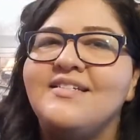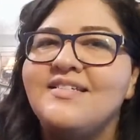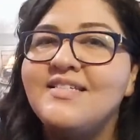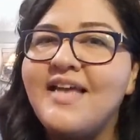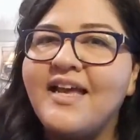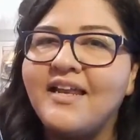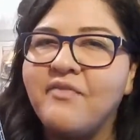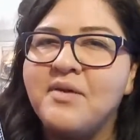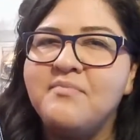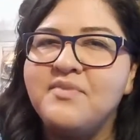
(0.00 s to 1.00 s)
say any of
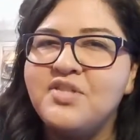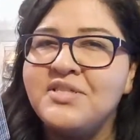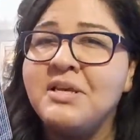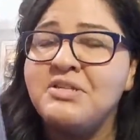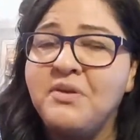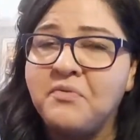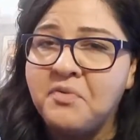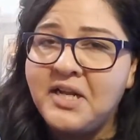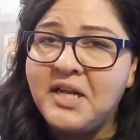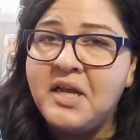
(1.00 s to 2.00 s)
them just in case you haven't
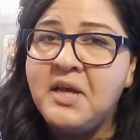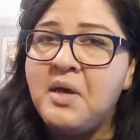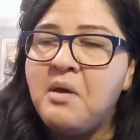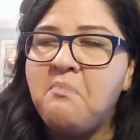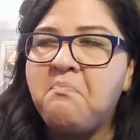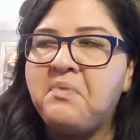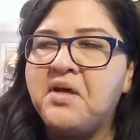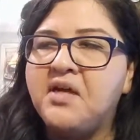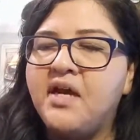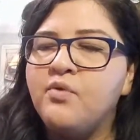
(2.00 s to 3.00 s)
read it,
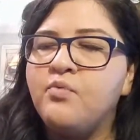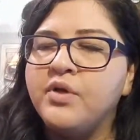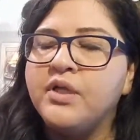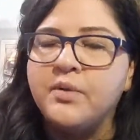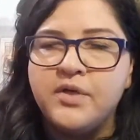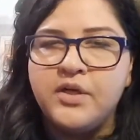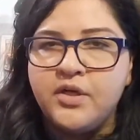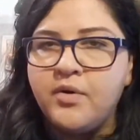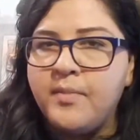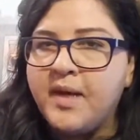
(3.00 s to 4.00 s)
but I really want to
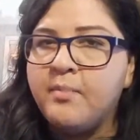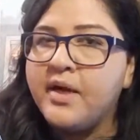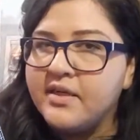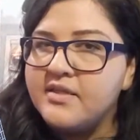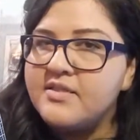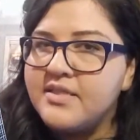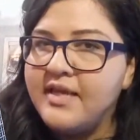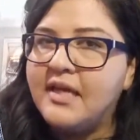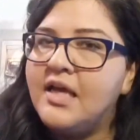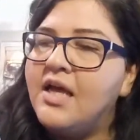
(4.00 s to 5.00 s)
know about
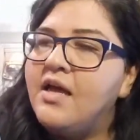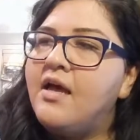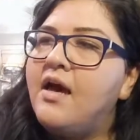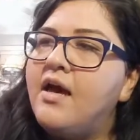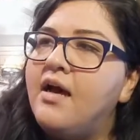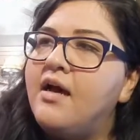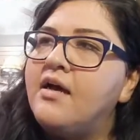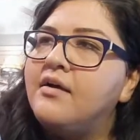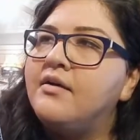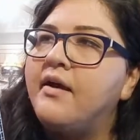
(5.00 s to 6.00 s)
pregnancy uh,
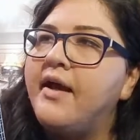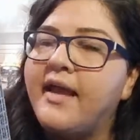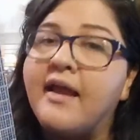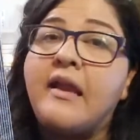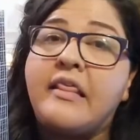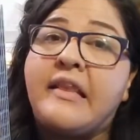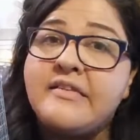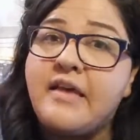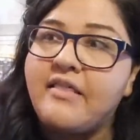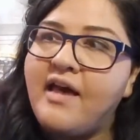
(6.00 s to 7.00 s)
and things
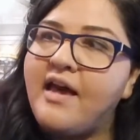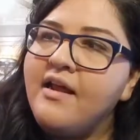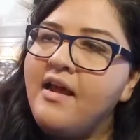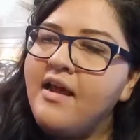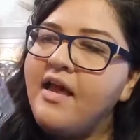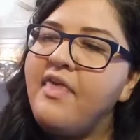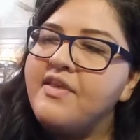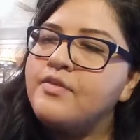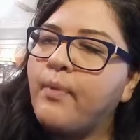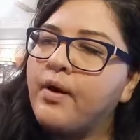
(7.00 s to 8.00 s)
like that in
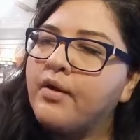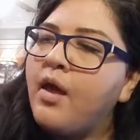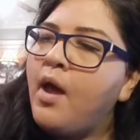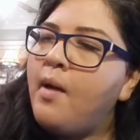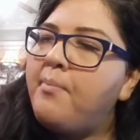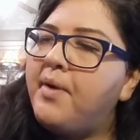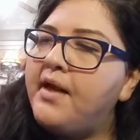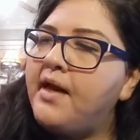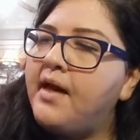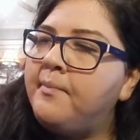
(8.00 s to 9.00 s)
this world.
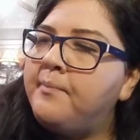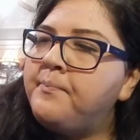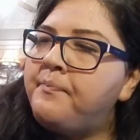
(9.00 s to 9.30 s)
But um,